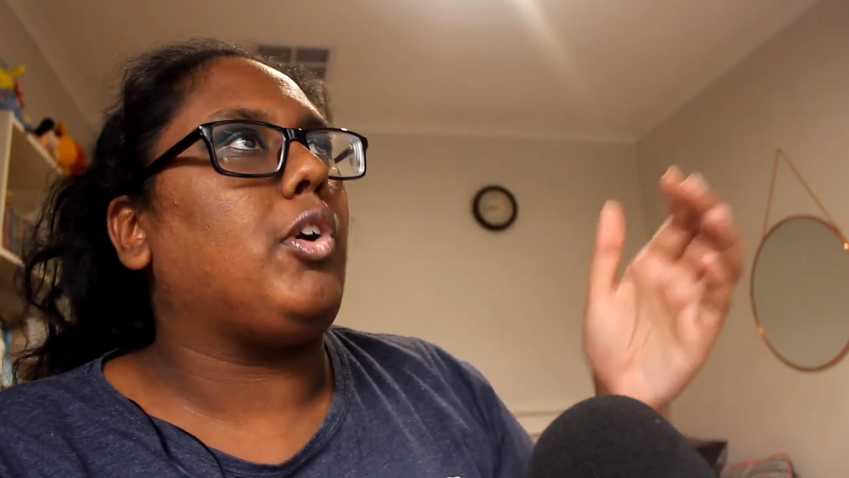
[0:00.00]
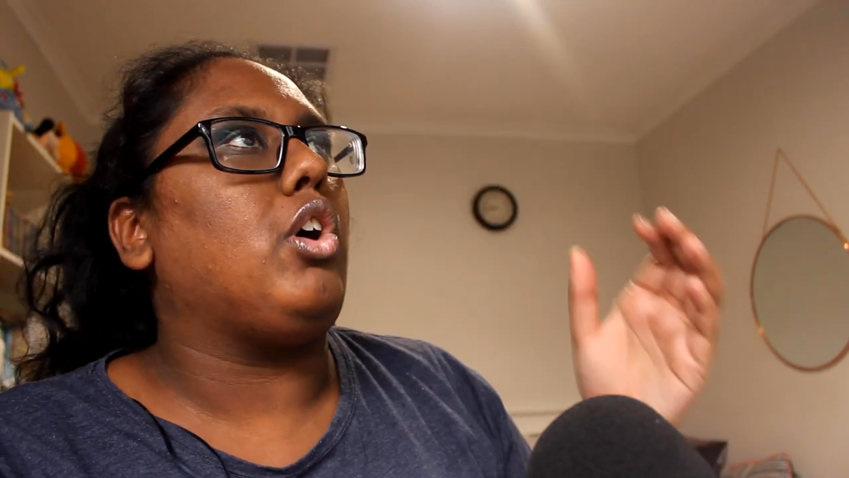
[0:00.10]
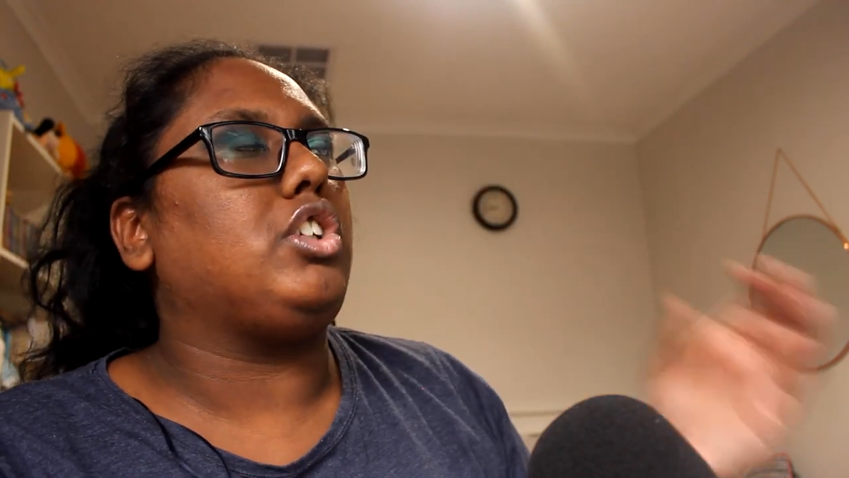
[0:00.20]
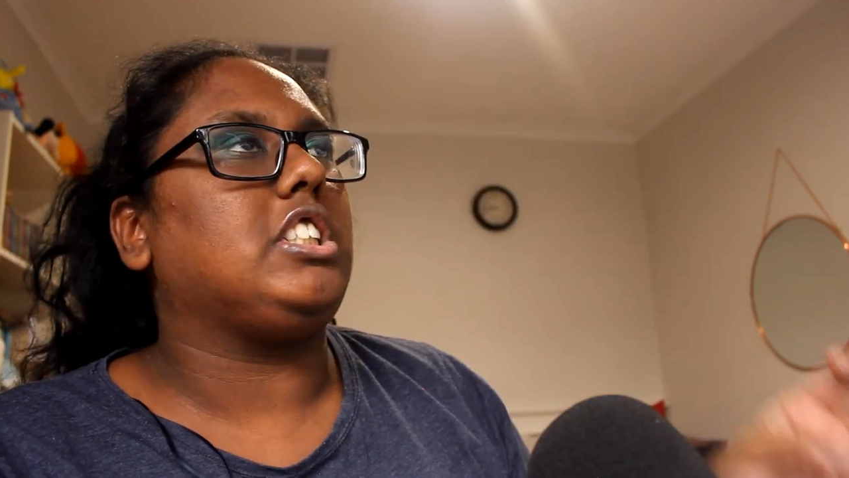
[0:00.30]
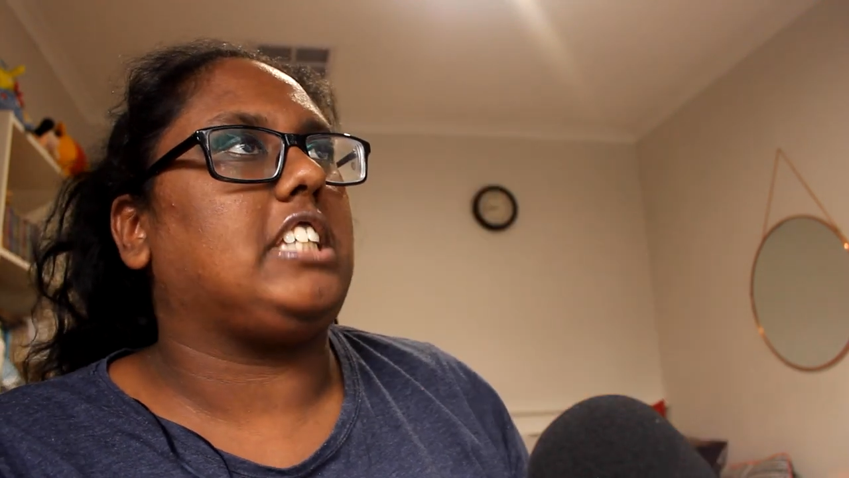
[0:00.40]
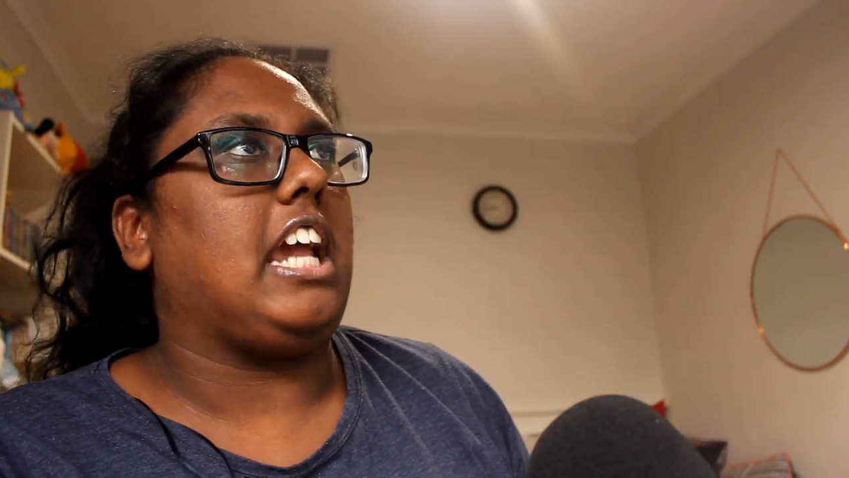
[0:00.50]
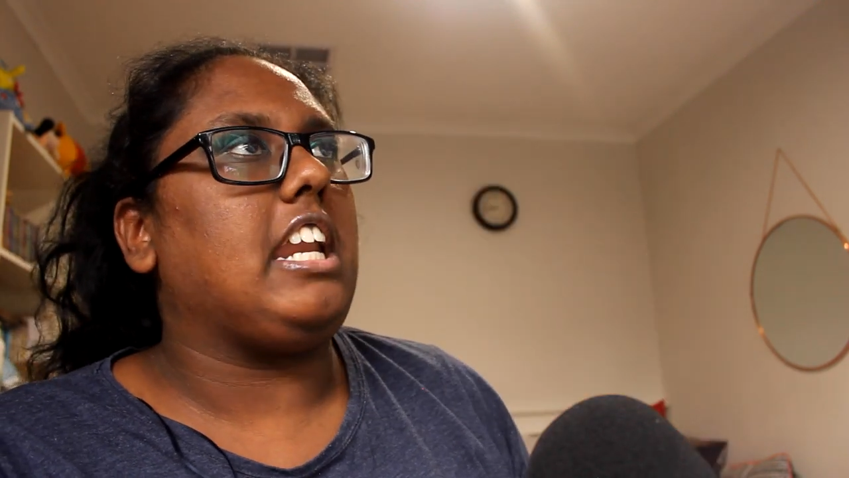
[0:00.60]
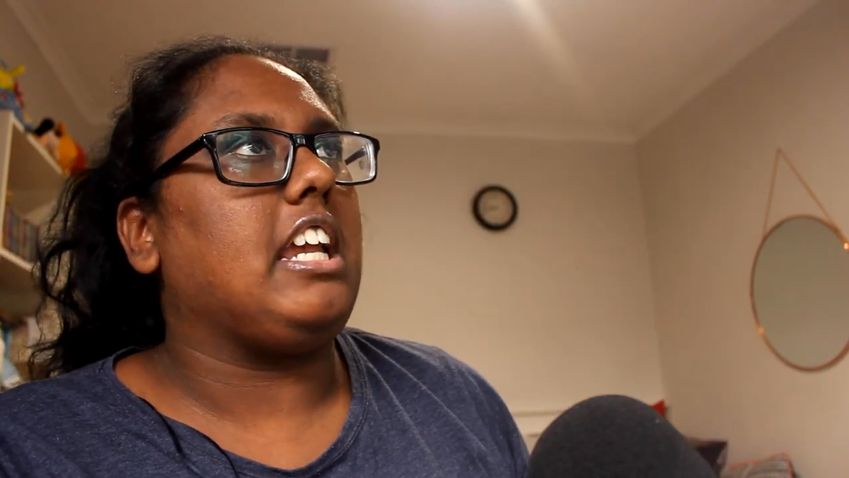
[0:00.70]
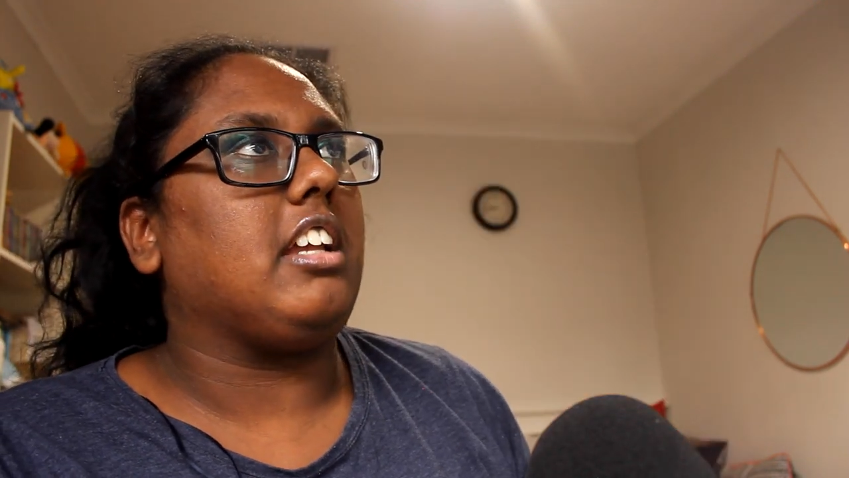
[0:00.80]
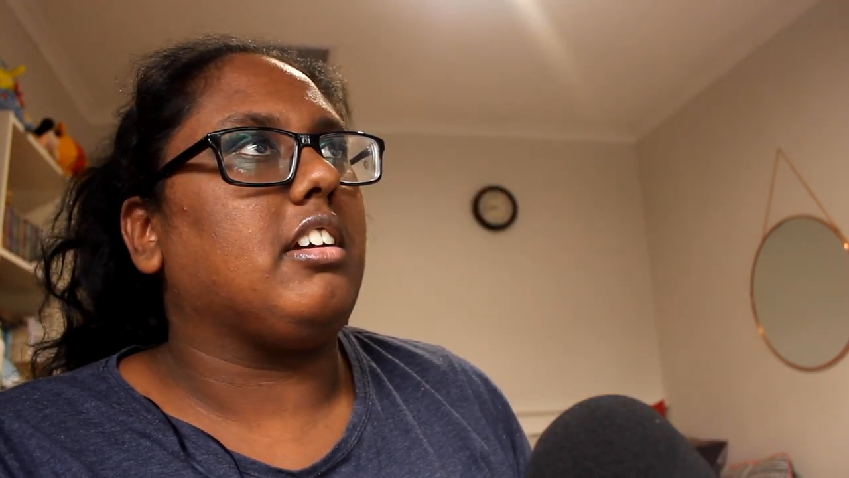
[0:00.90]
not just
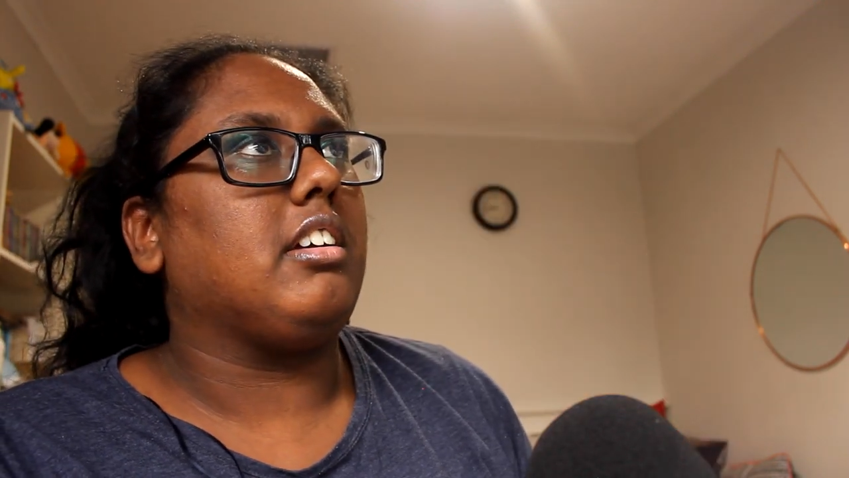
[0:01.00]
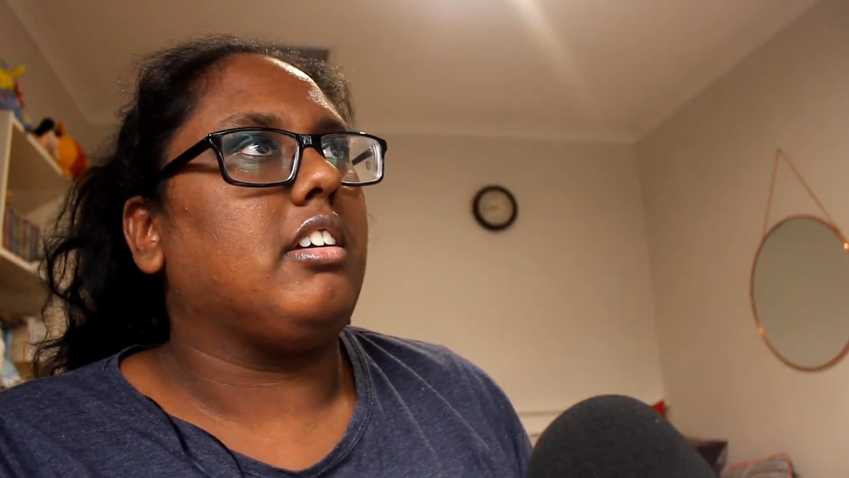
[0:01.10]
getting